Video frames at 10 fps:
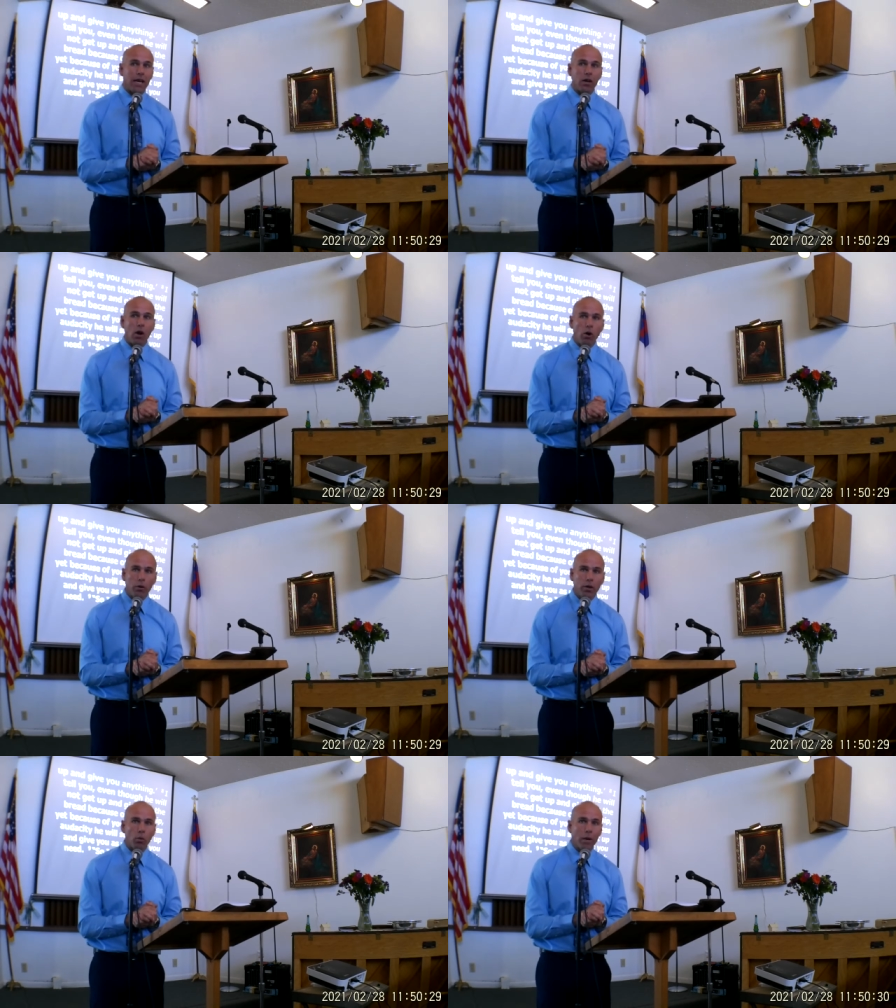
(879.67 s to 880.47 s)
In all
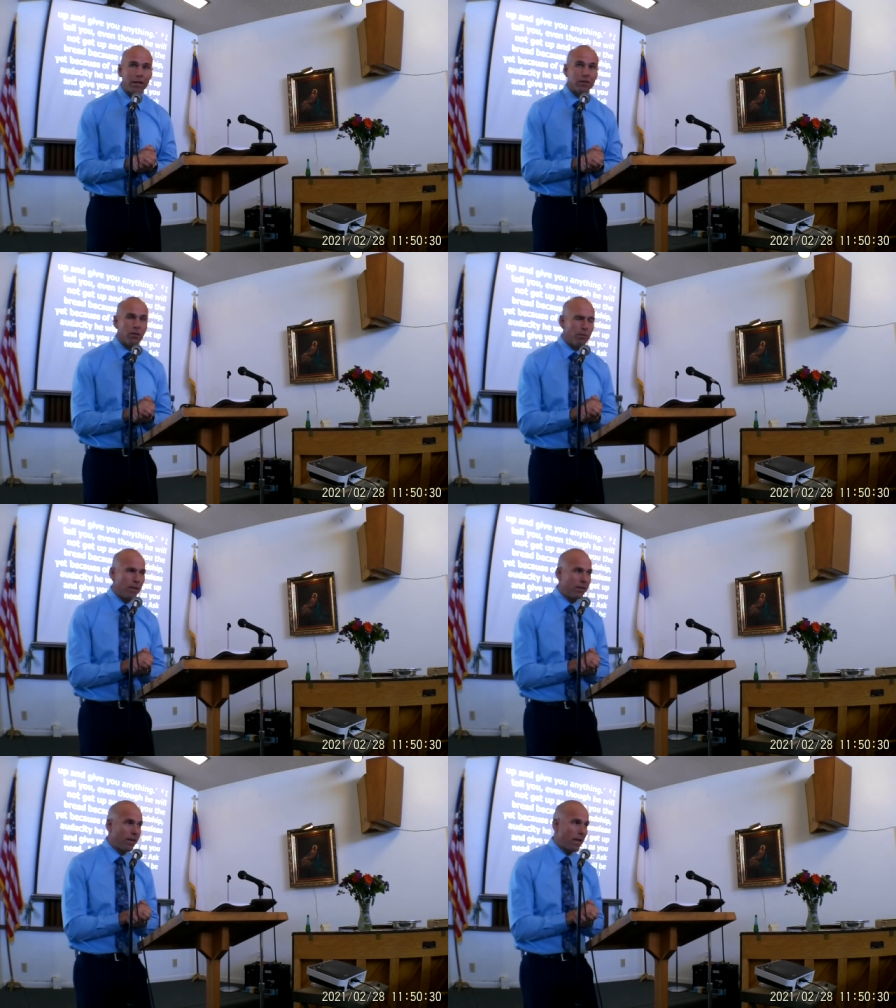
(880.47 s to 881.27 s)
your ways
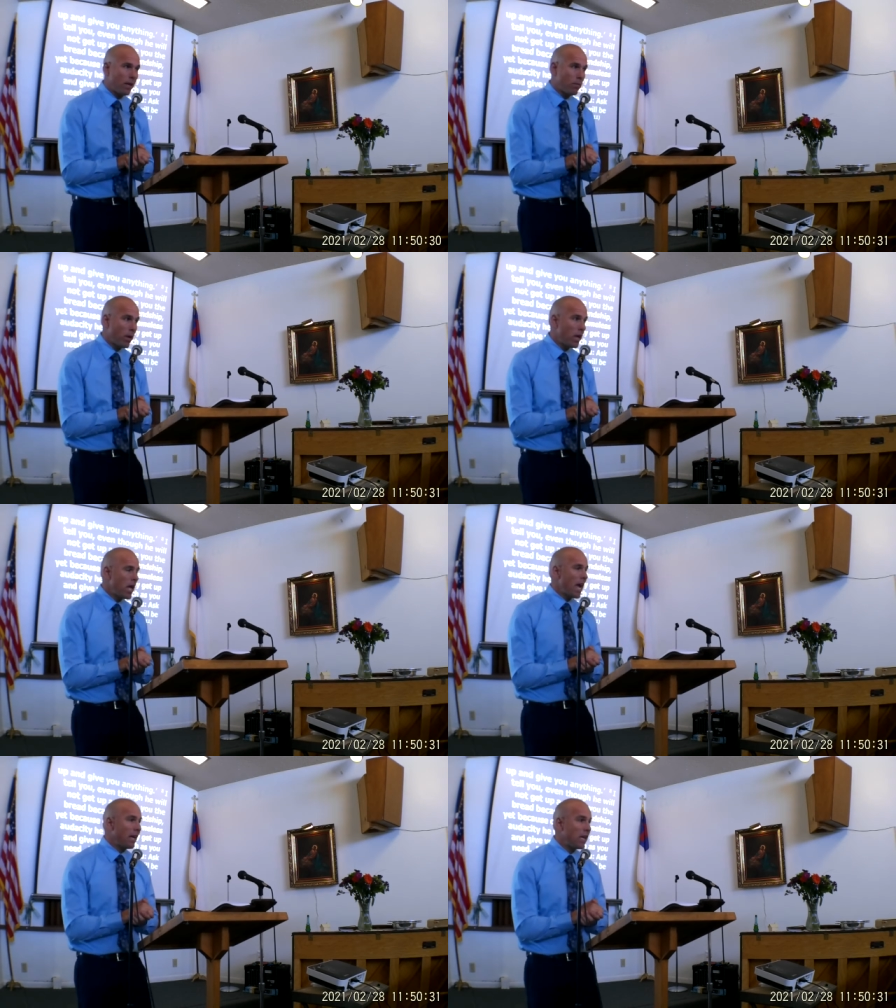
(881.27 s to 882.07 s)
submit to him,
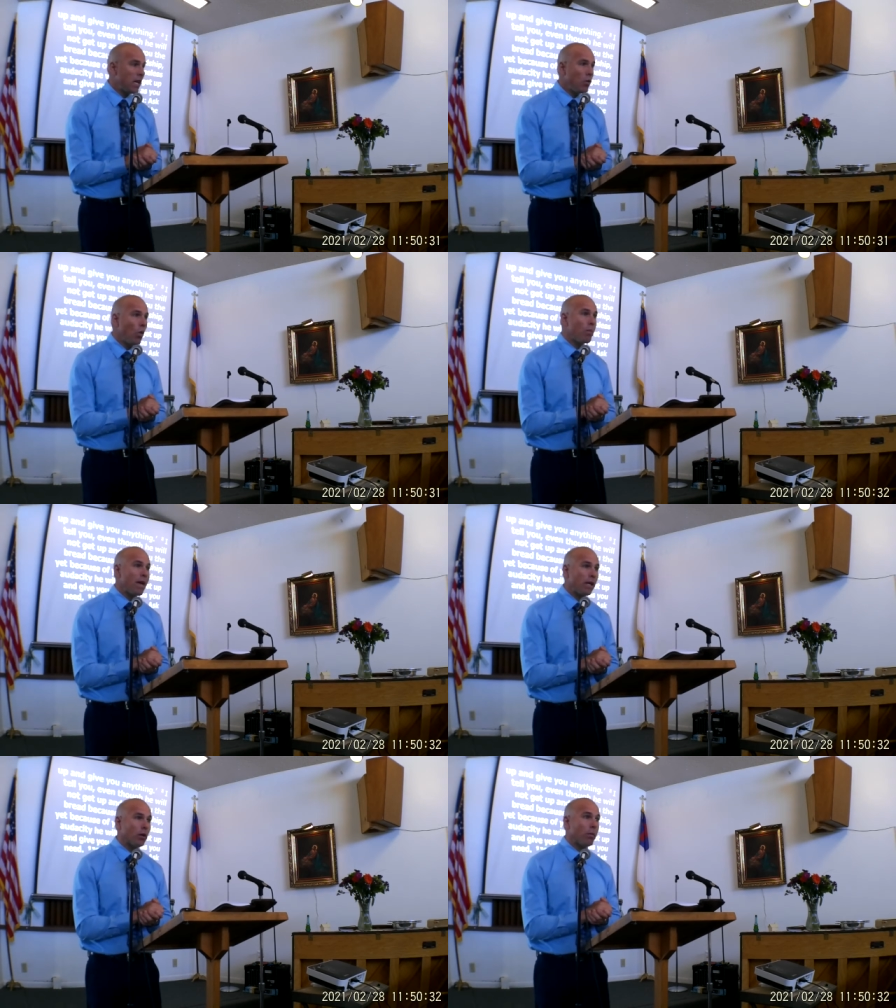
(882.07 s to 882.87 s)
and he will
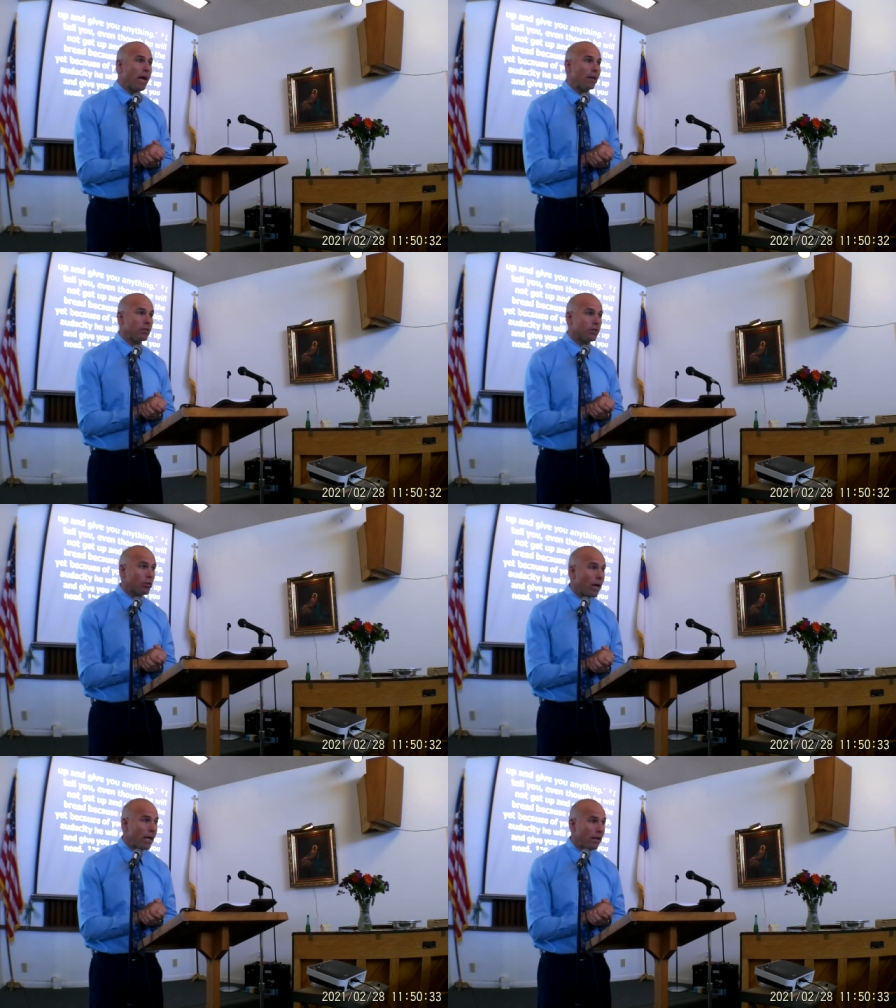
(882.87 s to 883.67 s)
make your path
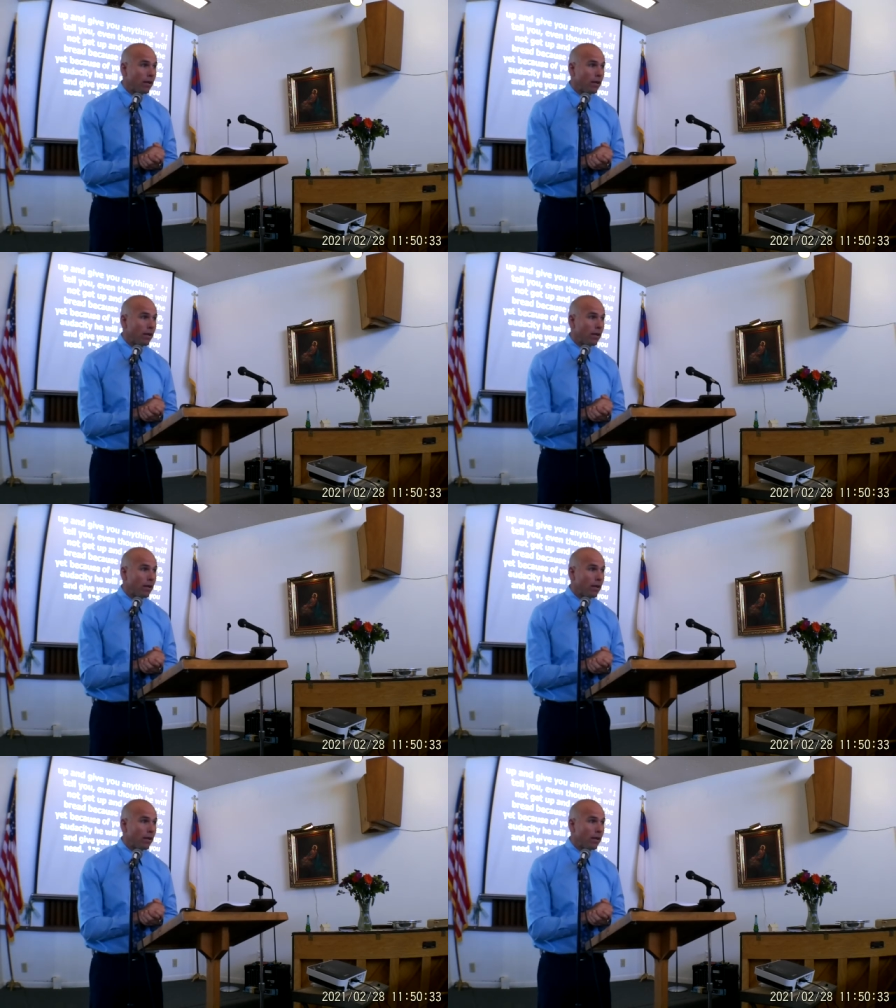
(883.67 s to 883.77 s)
straight.